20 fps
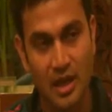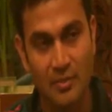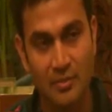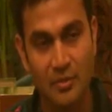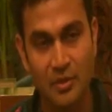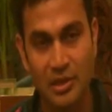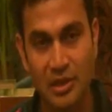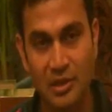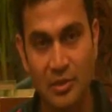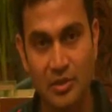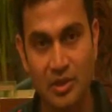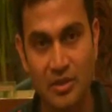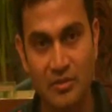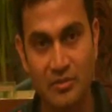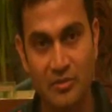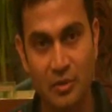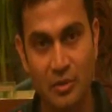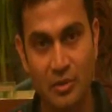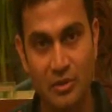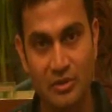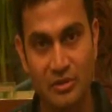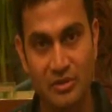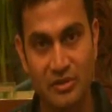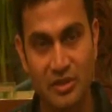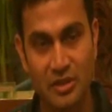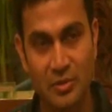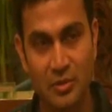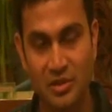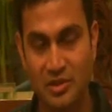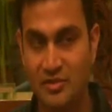I'm really looking forward
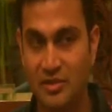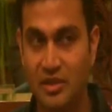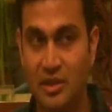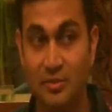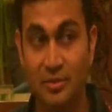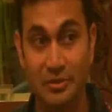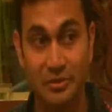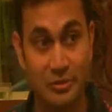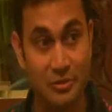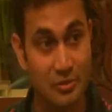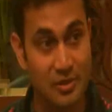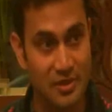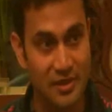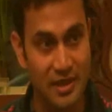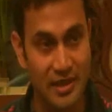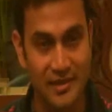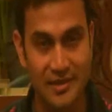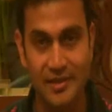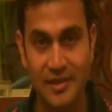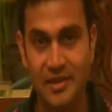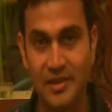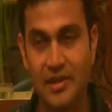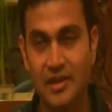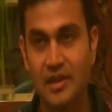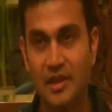to seeing what developers do with that.